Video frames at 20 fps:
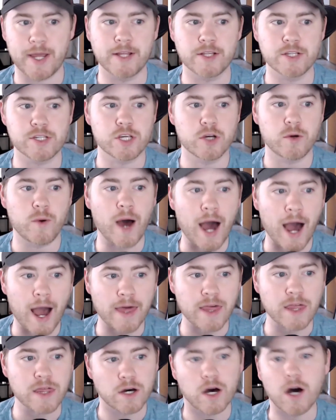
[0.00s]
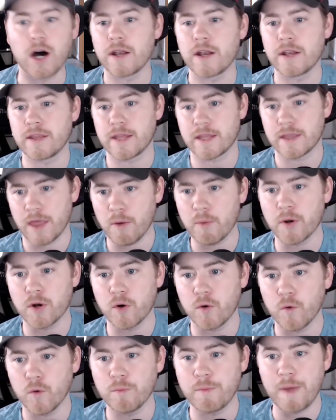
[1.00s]
And so I thought that they would
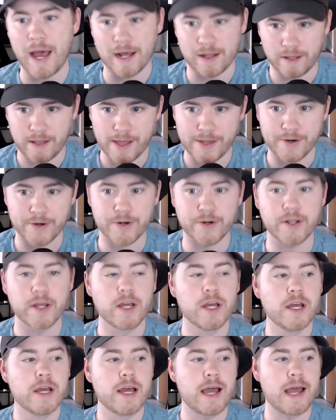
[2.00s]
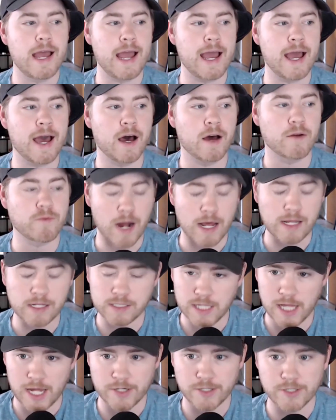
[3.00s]
hold back
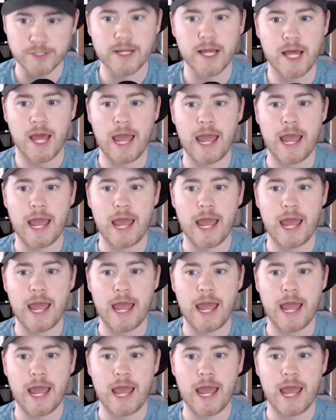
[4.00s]
Riley Leonard,